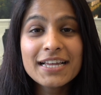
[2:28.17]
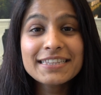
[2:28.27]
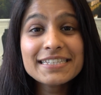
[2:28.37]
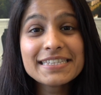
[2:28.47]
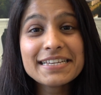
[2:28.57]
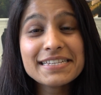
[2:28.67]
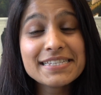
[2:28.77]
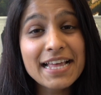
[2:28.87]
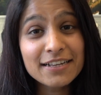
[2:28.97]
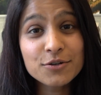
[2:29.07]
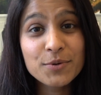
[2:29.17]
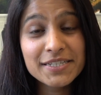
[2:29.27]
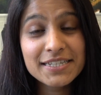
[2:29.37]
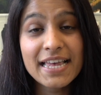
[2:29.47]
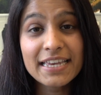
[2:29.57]
This is like a
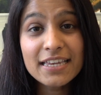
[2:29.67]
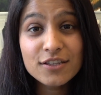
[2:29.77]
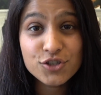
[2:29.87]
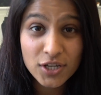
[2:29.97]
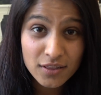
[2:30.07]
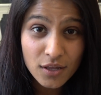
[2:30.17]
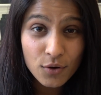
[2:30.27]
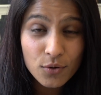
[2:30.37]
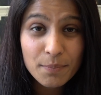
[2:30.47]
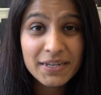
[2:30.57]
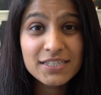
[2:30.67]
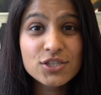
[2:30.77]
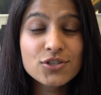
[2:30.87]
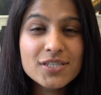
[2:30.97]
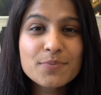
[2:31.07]
greeting, like English hello, but
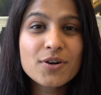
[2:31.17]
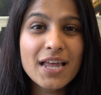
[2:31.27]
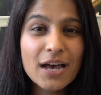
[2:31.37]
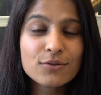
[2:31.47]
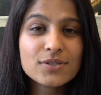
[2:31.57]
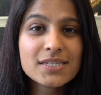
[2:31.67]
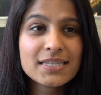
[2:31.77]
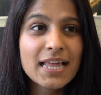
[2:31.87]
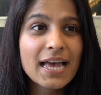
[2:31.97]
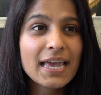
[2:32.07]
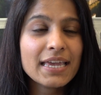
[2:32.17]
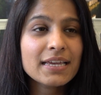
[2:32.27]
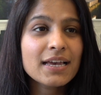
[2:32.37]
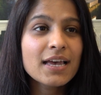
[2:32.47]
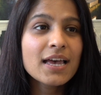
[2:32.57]
it's just pronounced
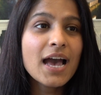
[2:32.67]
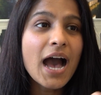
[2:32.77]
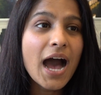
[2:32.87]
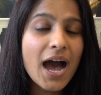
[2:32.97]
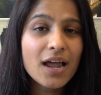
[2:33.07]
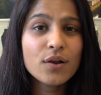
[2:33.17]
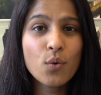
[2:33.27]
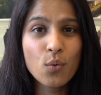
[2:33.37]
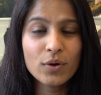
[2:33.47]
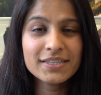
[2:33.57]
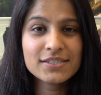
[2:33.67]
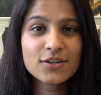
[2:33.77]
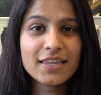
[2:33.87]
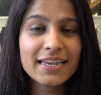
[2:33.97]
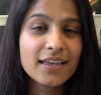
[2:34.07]
like hallo. It's
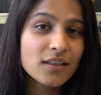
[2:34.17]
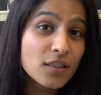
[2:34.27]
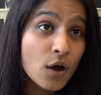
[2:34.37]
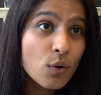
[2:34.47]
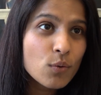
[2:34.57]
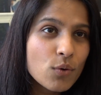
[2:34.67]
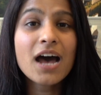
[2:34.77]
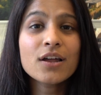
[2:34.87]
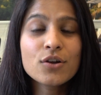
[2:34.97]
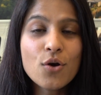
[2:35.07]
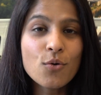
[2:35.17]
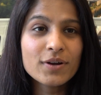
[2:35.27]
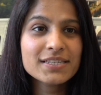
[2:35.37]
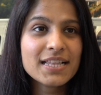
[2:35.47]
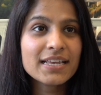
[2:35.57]
not like hello, hallo.
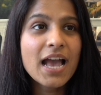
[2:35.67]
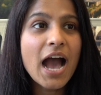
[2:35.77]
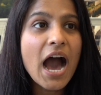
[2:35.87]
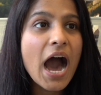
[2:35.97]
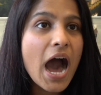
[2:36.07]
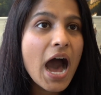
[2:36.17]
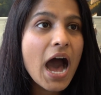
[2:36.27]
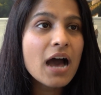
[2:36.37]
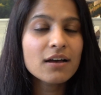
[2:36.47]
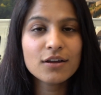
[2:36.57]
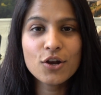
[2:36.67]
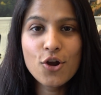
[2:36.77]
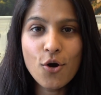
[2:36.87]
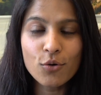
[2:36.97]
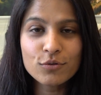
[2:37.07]
It's like
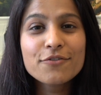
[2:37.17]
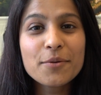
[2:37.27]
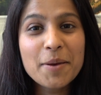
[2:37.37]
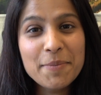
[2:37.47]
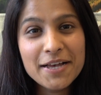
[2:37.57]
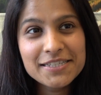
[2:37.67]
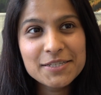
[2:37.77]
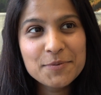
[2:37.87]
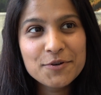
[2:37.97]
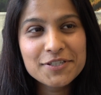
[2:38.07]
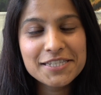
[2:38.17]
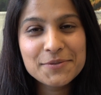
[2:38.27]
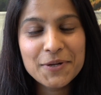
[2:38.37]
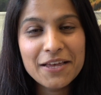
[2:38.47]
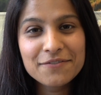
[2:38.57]
ha-lo. From my past experiences,
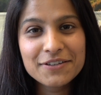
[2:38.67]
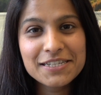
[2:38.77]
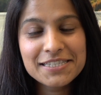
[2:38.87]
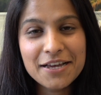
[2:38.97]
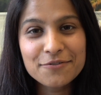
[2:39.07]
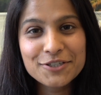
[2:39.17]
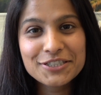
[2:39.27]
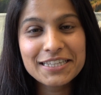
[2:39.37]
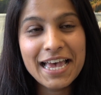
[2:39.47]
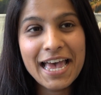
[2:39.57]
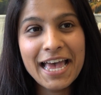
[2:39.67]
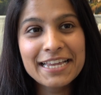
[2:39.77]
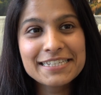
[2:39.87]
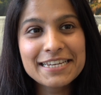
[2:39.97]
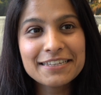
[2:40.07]
what I've discovered that